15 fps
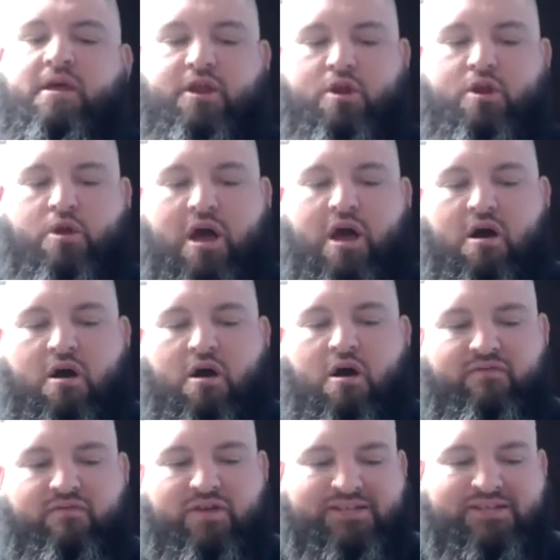Not
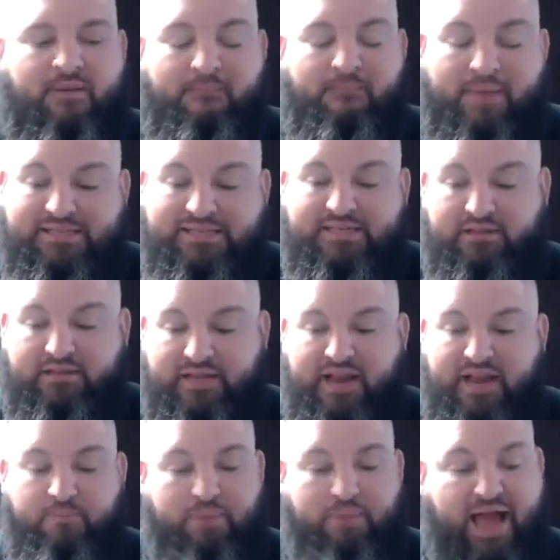all of us are meant to
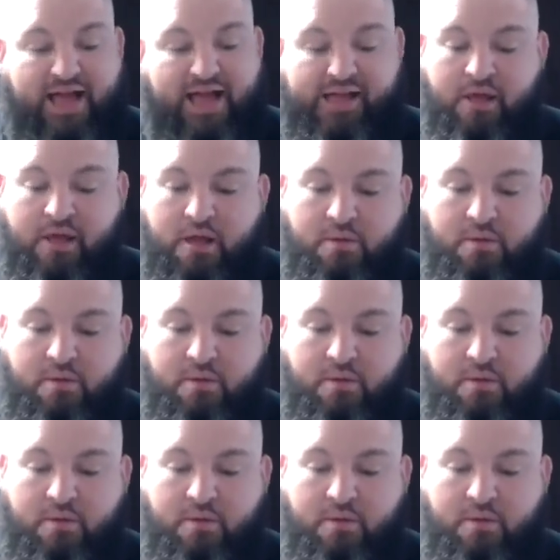lead a pack,